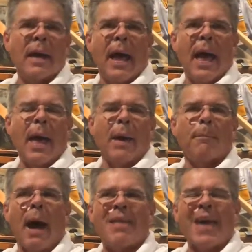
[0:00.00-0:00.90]
And
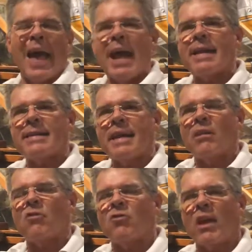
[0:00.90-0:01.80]
by the
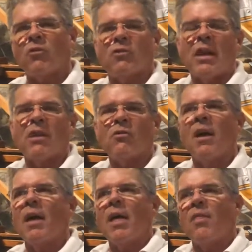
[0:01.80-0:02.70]
1860s,
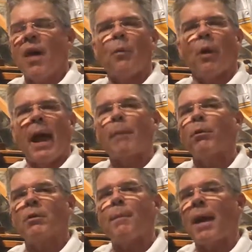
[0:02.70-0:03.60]
they were able
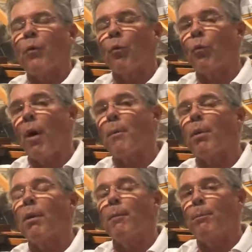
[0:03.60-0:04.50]
to make
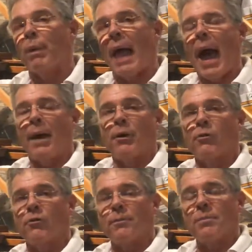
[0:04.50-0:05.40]
rubber bladders.